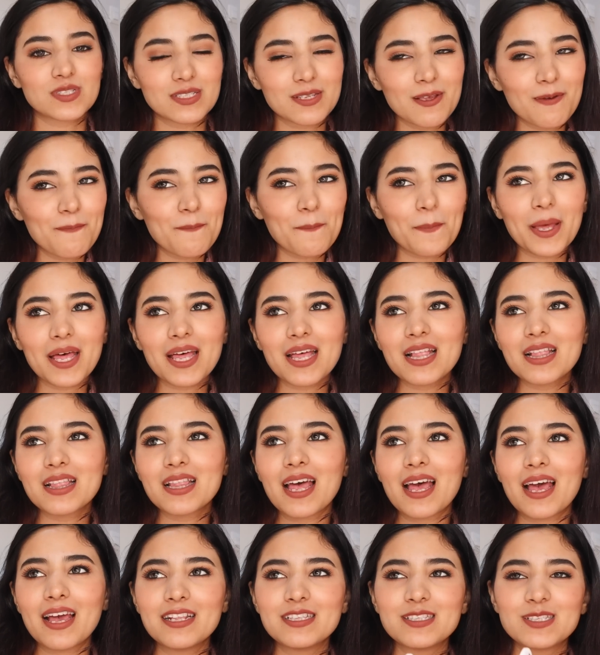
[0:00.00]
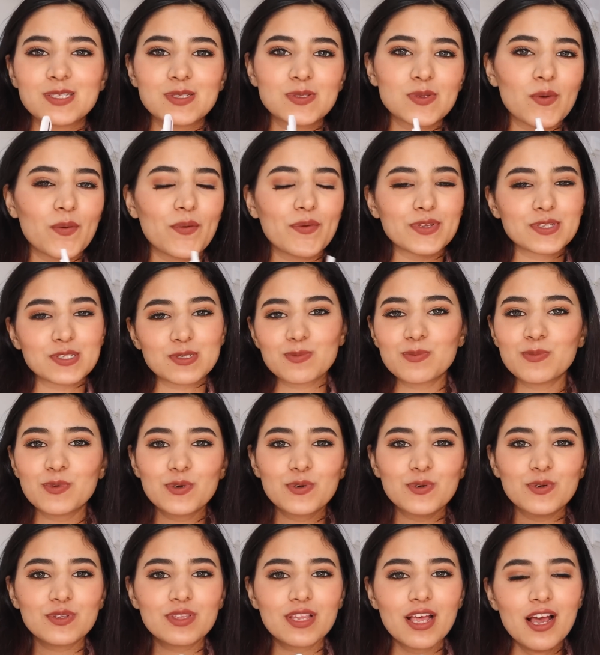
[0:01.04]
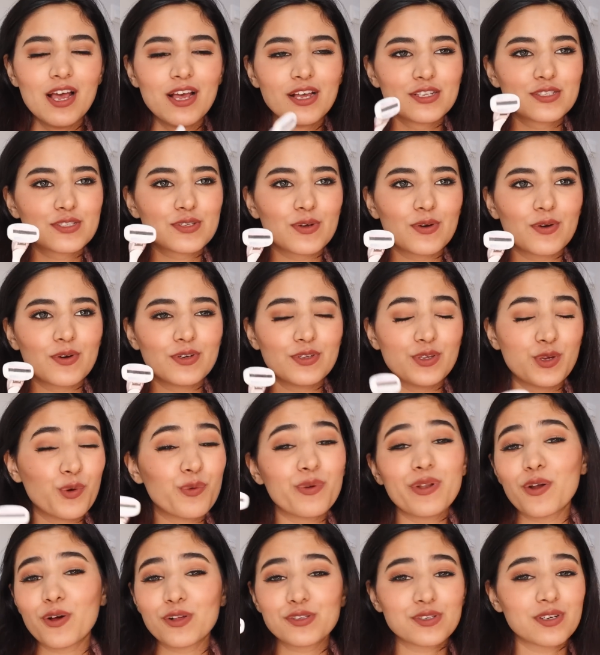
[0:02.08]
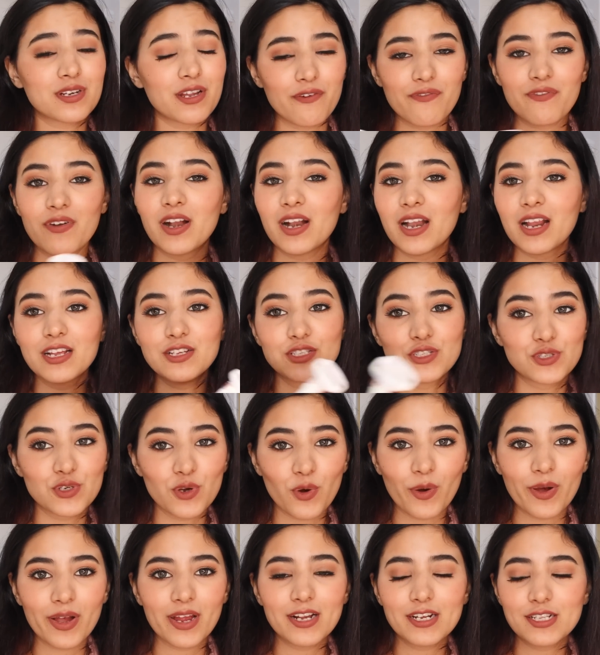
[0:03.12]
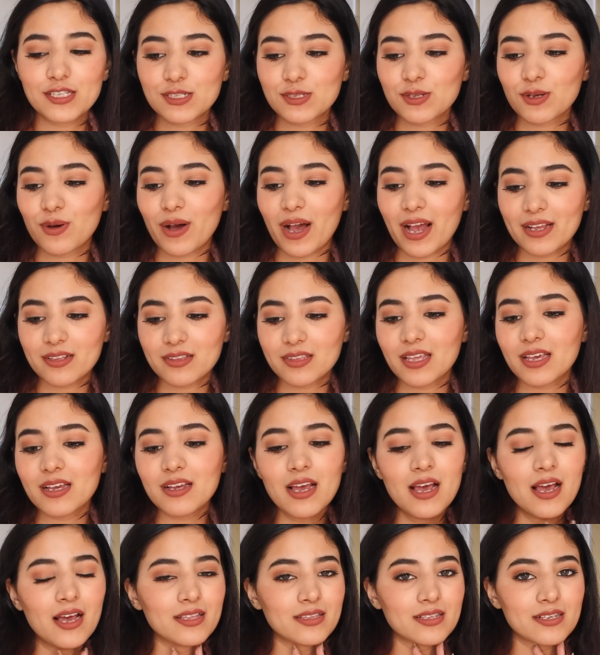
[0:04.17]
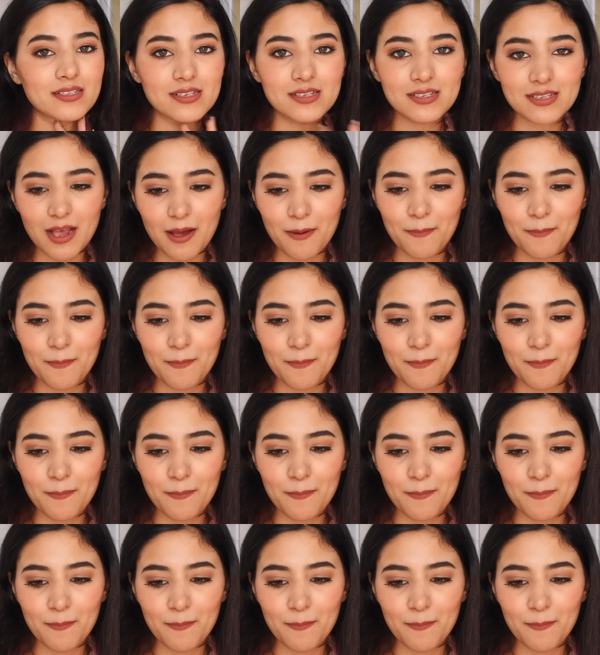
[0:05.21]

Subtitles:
simple and so smooth. So you will also definitely enjoy it. So I think this is